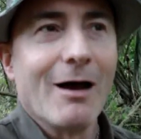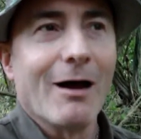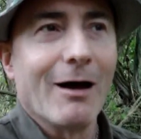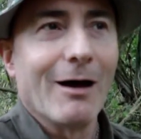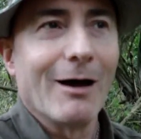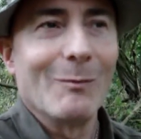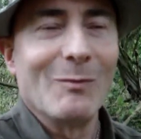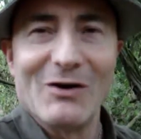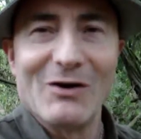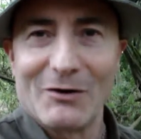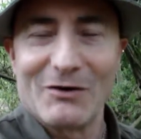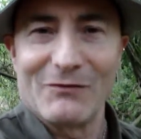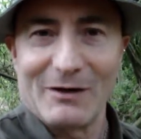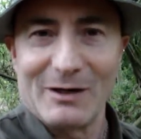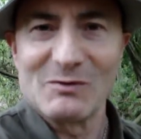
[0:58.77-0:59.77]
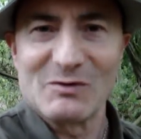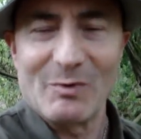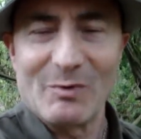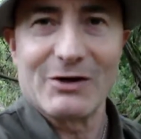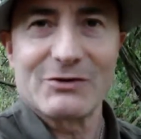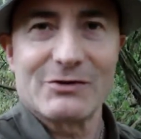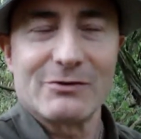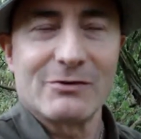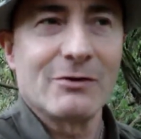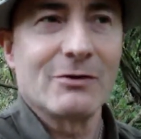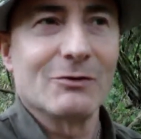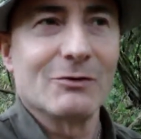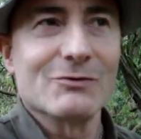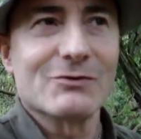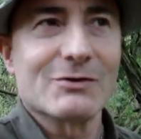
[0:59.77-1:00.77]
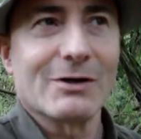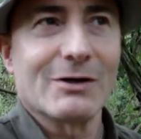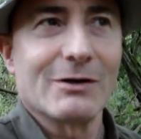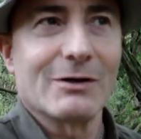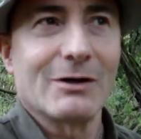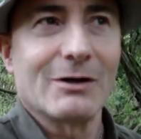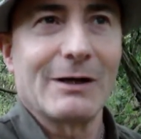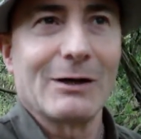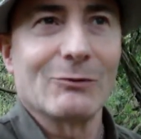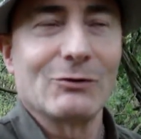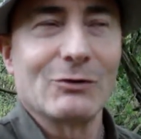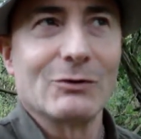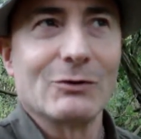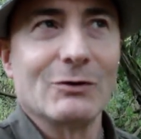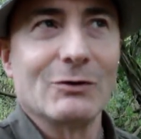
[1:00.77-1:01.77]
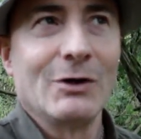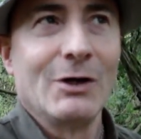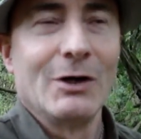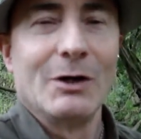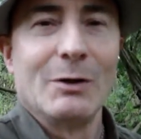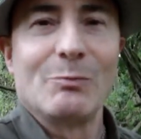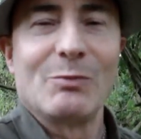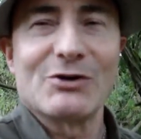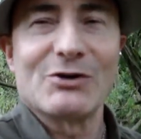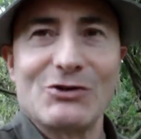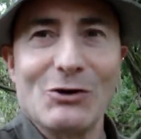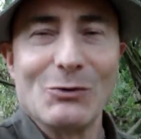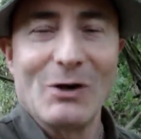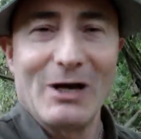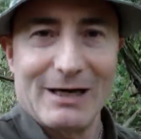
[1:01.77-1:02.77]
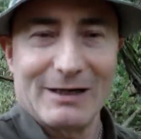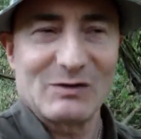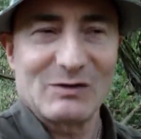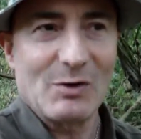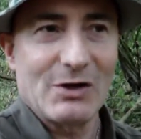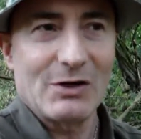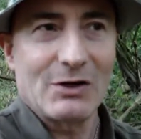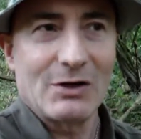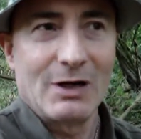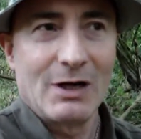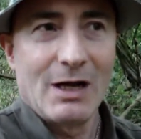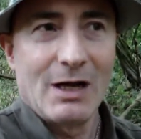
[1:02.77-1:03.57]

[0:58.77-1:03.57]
but a very famous person who's an outdoor pursuit expert,